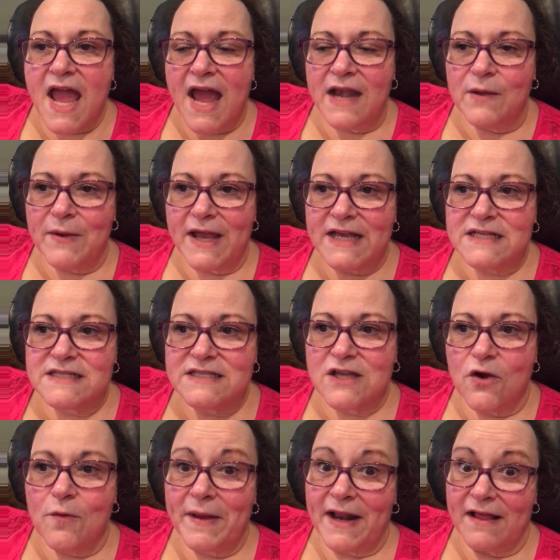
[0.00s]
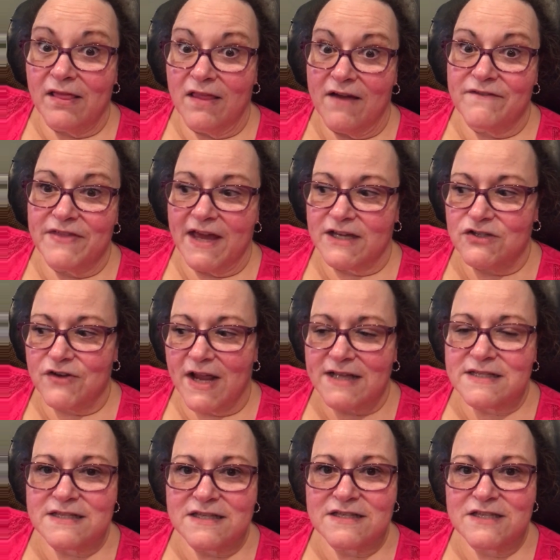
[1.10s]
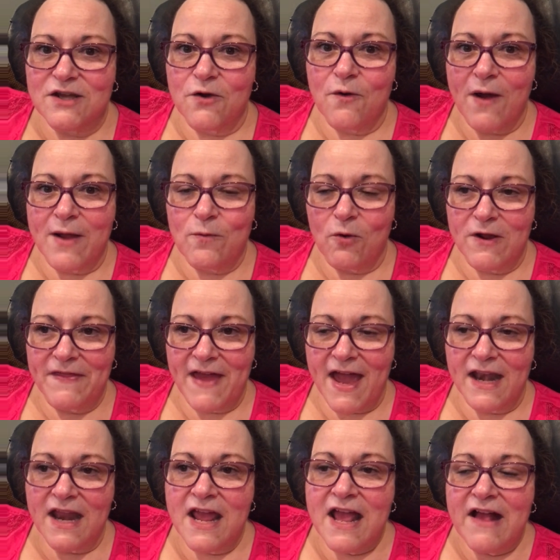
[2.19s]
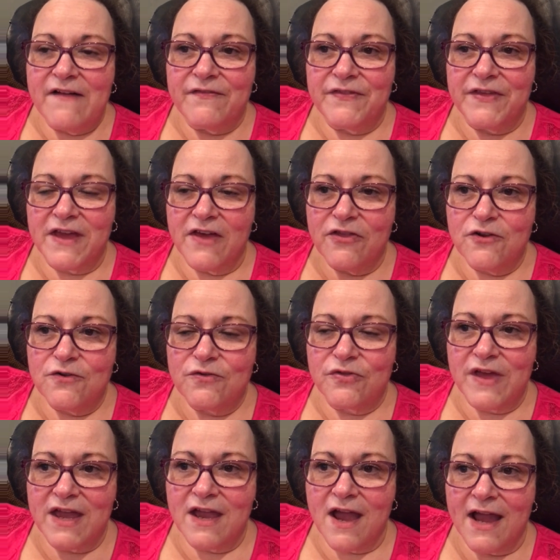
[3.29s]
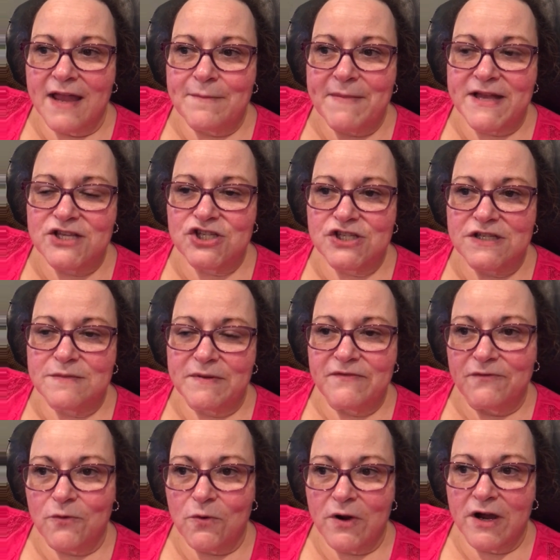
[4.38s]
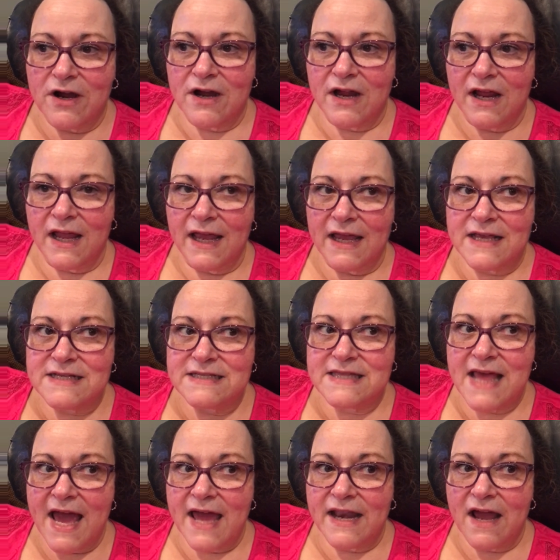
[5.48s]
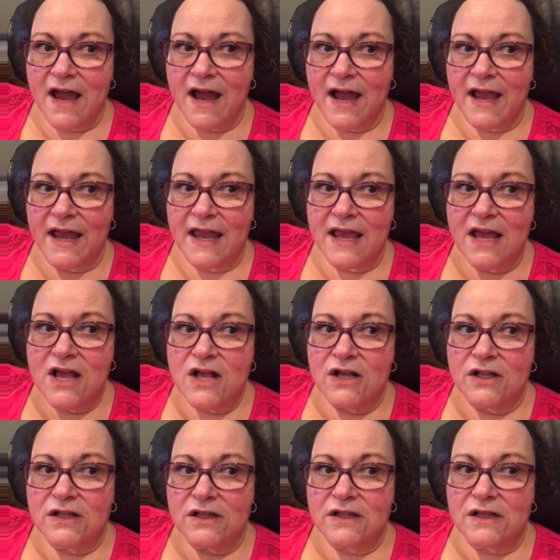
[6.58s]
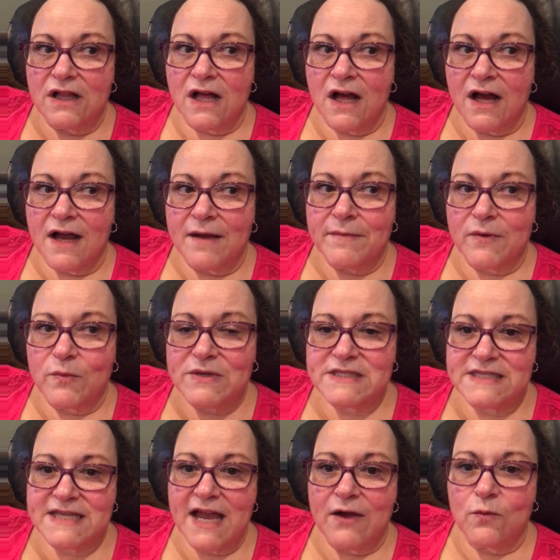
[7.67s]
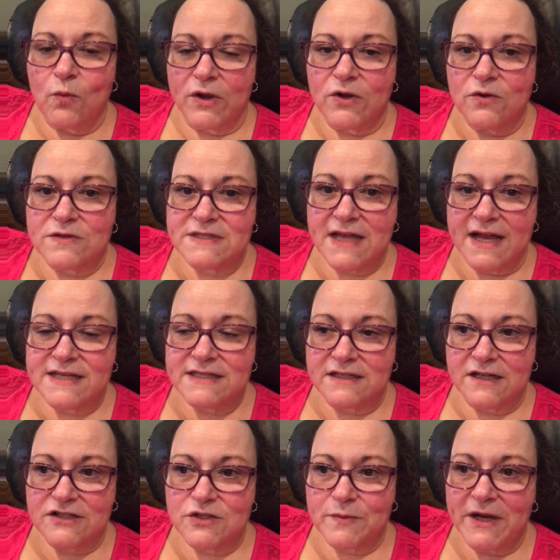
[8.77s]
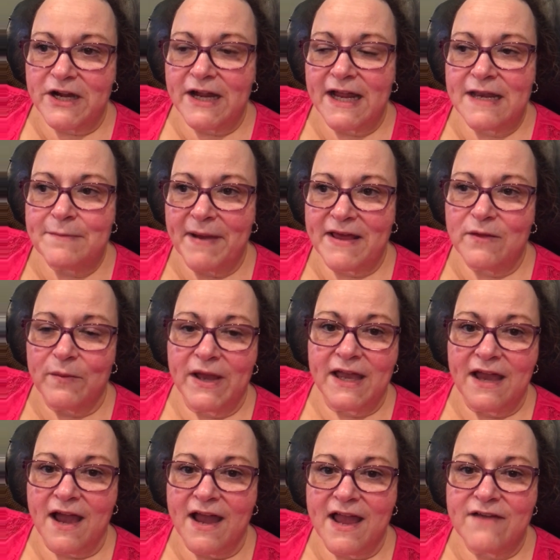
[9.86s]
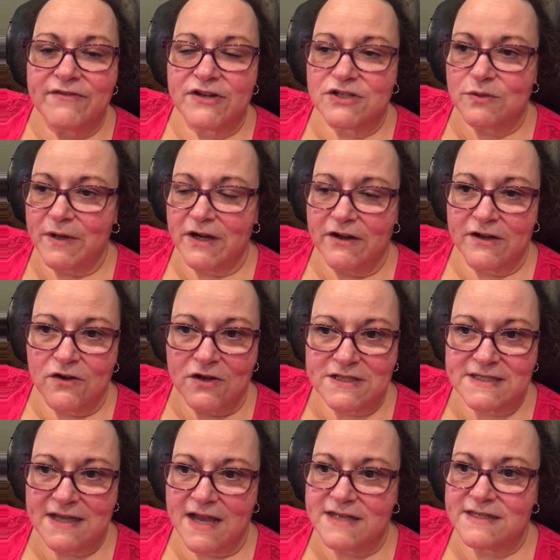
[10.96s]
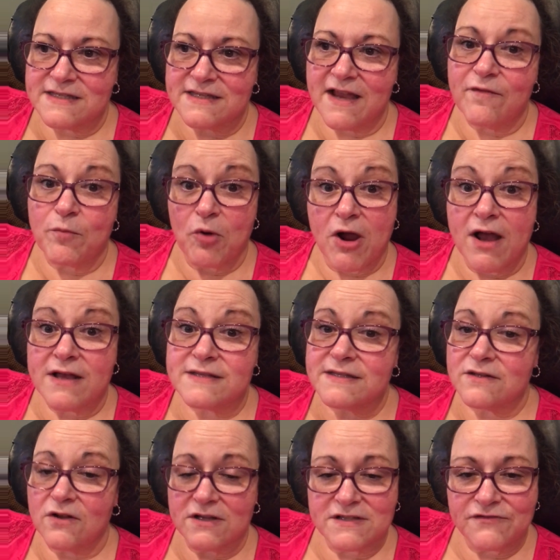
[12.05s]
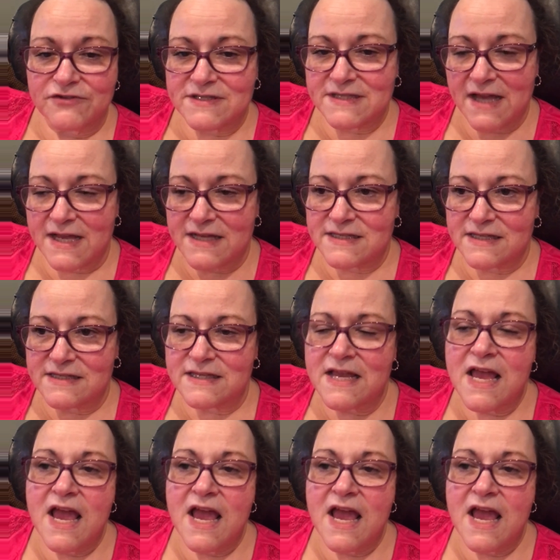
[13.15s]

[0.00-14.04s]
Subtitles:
Anyway, but I love that dress. So I wore that. The other thing I had mentioned before is that I was down one whole size in underwear. And by the way, I have underwear in all sizes. I have bras in all different sizes.